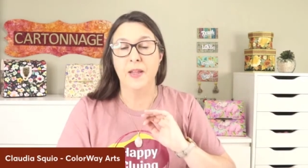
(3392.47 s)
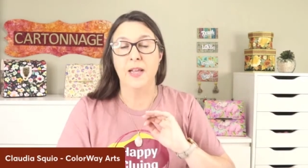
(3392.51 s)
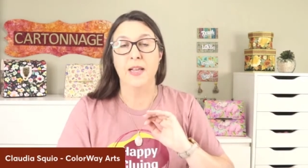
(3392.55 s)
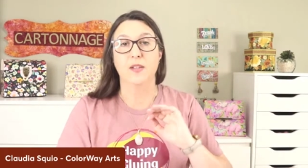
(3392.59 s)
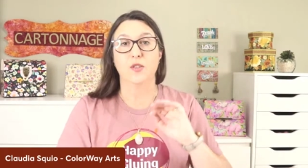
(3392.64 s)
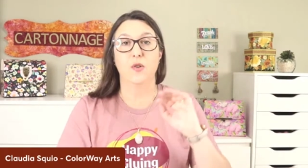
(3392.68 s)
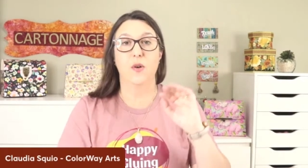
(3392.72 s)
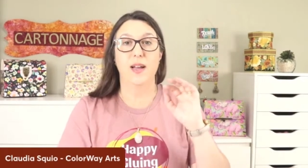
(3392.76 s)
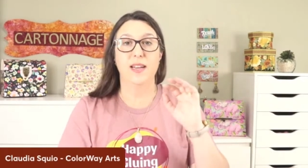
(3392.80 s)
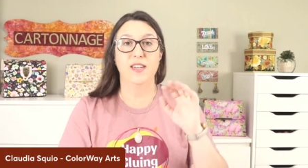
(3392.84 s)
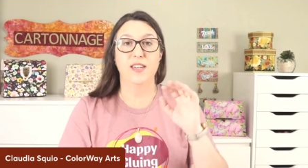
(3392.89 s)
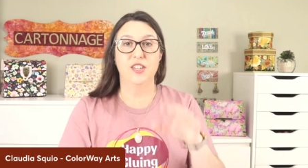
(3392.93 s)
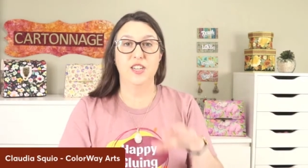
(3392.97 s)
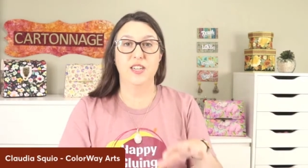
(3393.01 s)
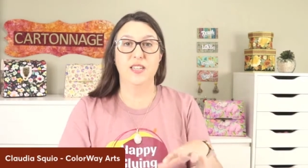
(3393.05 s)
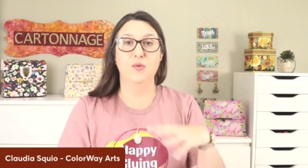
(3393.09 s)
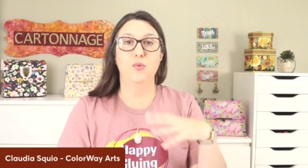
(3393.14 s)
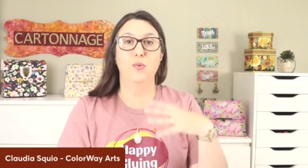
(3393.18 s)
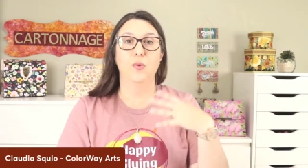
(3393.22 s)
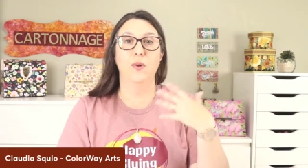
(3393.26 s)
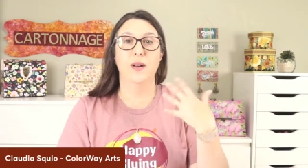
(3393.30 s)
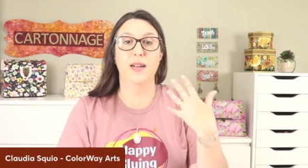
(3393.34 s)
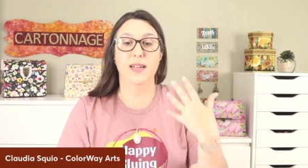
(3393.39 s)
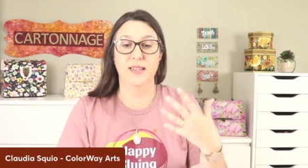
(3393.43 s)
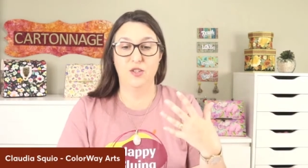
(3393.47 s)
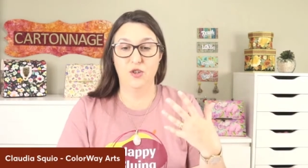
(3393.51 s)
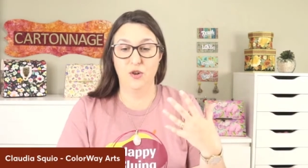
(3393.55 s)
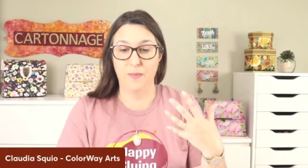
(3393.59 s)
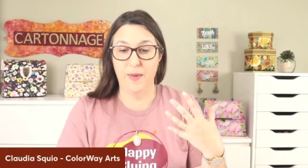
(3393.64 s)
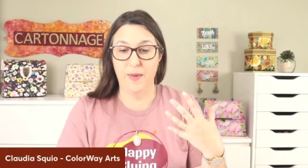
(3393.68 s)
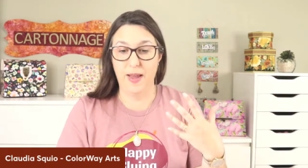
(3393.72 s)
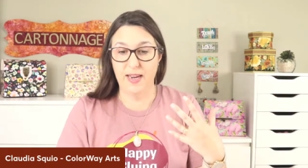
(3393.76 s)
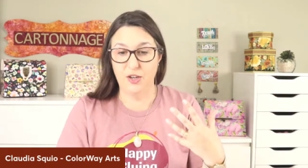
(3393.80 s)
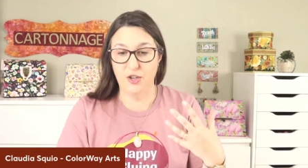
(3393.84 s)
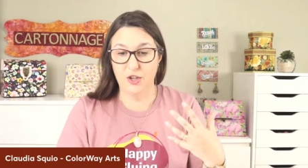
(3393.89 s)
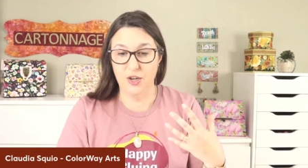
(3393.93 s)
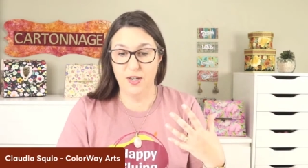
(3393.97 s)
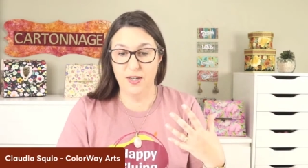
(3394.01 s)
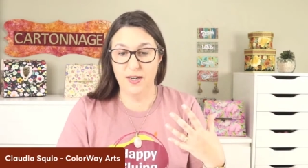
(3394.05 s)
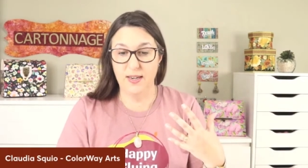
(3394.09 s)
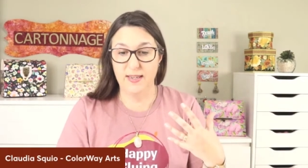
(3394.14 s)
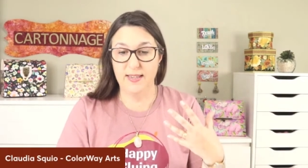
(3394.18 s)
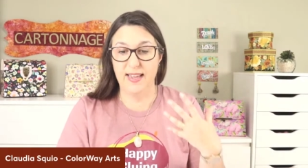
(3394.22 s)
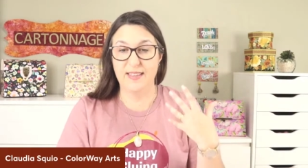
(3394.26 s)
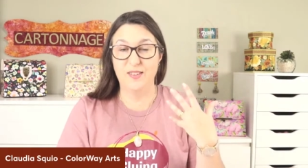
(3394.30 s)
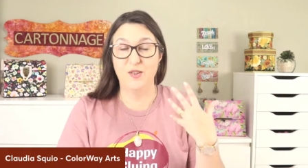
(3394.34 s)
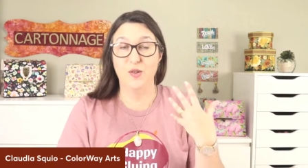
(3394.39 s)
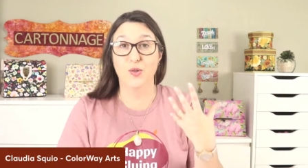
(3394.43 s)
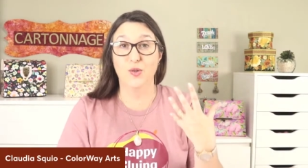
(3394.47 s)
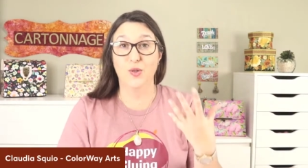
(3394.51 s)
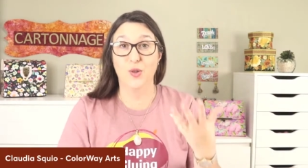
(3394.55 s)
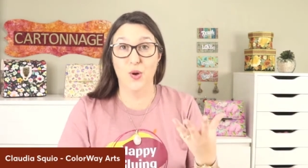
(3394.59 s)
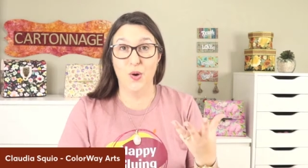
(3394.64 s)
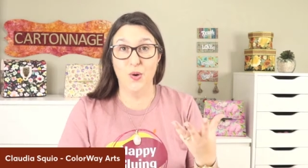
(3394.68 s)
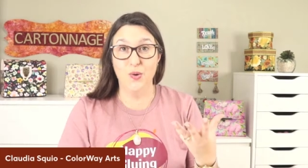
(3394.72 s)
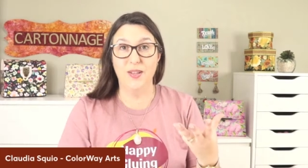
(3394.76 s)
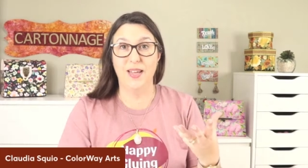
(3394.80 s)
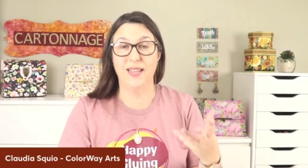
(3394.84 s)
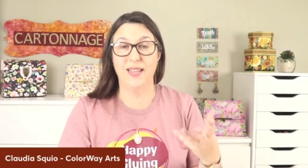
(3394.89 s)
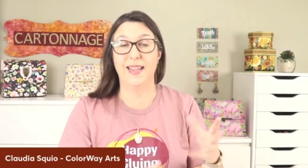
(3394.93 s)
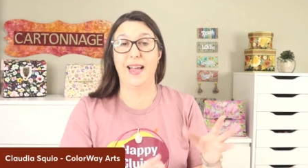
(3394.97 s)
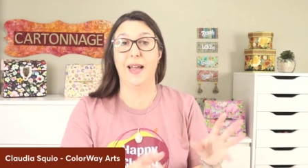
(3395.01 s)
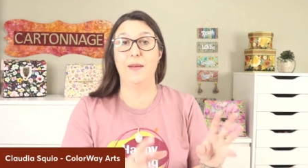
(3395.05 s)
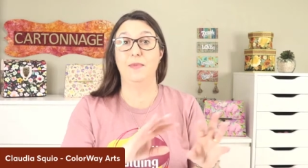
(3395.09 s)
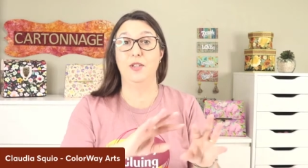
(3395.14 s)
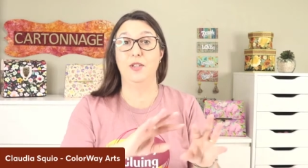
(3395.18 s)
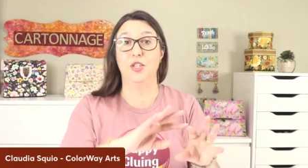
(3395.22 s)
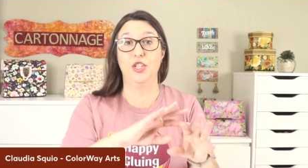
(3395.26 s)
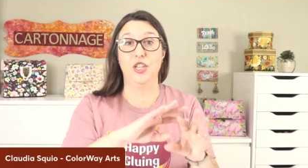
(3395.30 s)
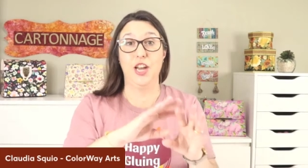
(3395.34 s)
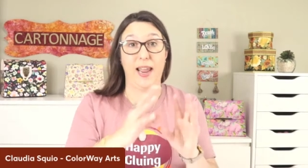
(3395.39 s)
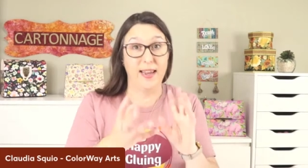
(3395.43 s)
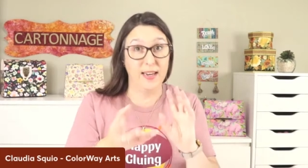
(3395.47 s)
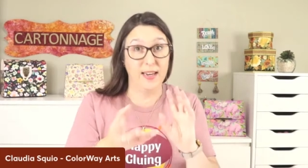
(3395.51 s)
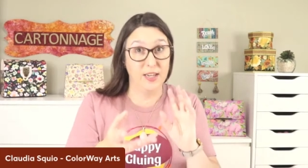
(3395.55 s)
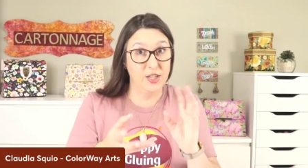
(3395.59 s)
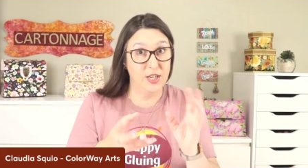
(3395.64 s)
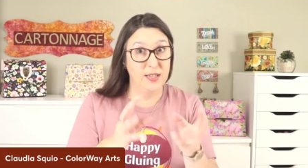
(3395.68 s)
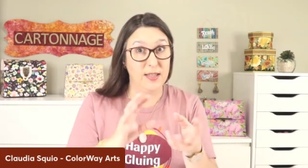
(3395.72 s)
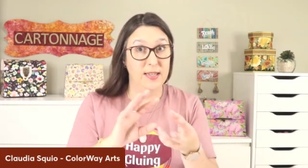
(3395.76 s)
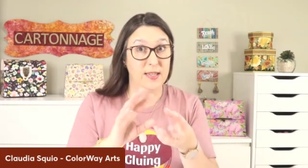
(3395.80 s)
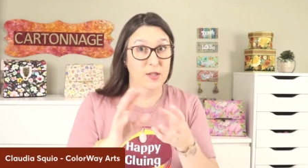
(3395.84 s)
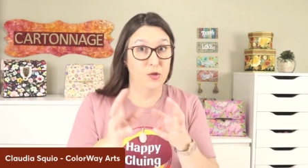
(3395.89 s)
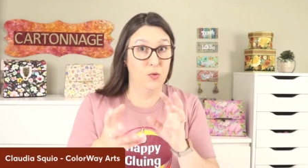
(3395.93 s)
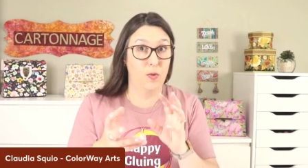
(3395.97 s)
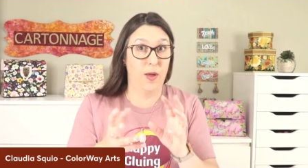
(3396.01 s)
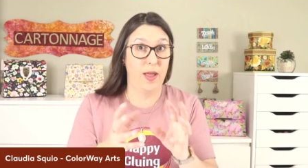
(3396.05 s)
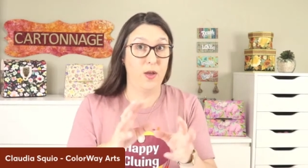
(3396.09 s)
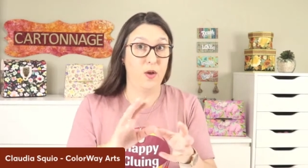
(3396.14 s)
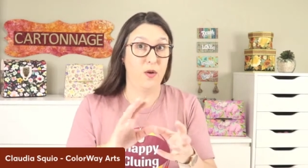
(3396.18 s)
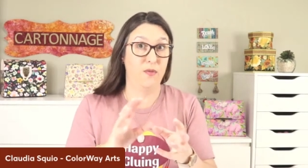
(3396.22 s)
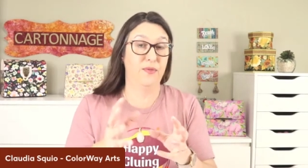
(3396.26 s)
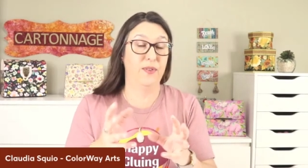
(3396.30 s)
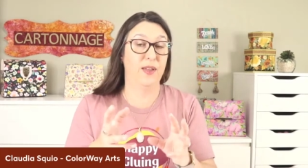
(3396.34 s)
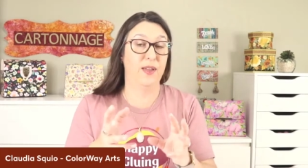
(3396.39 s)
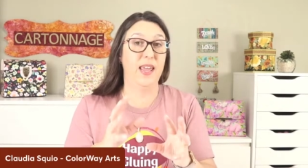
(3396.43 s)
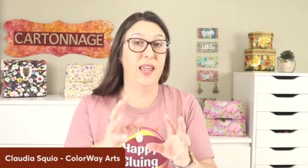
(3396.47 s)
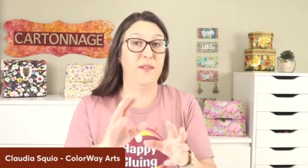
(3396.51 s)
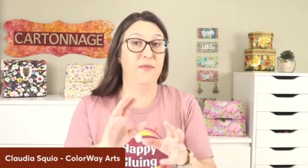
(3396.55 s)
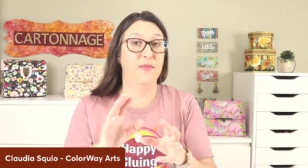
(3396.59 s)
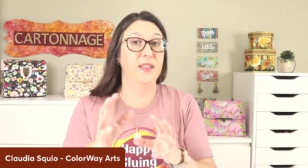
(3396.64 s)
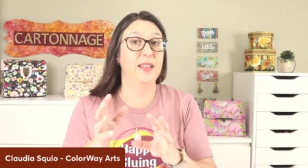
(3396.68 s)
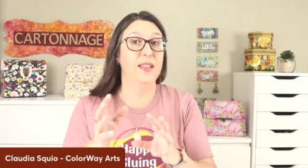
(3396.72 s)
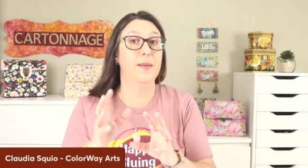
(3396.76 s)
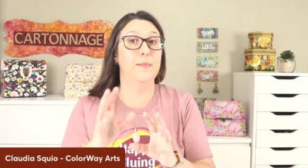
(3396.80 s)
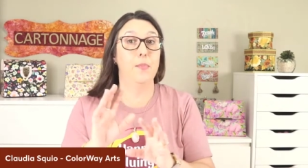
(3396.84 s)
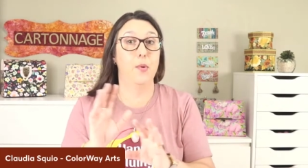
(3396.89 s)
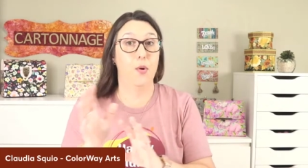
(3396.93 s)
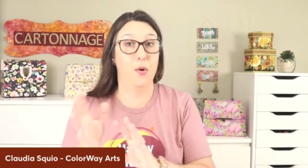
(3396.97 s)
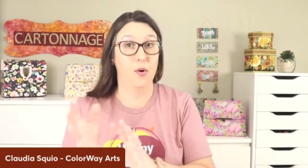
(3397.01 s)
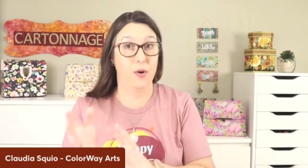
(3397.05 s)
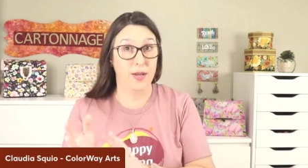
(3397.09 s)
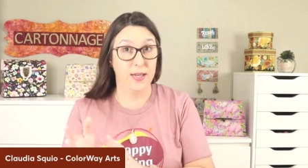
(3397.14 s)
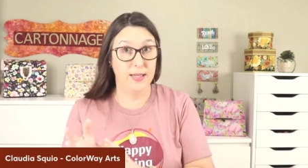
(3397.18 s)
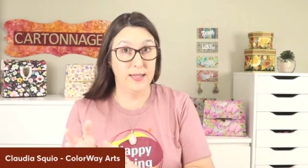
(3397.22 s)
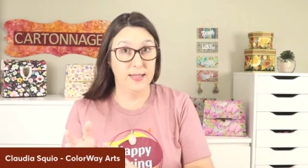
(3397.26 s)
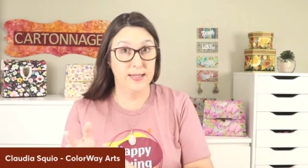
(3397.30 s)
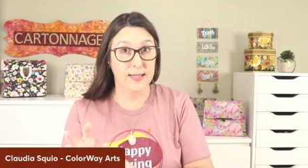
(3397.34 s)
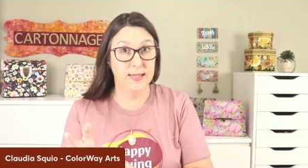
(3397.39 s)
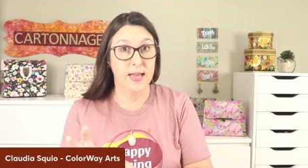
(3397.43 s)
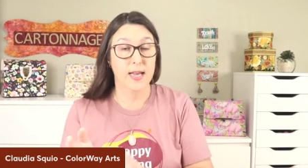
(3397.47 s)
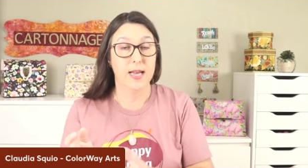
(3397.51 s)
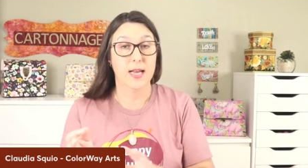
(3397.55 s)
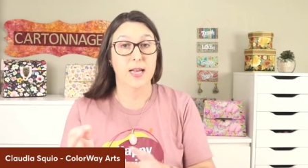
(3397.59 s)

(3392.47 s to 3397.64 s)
So I just want to make sure that you know that I'm changing this way of giving the points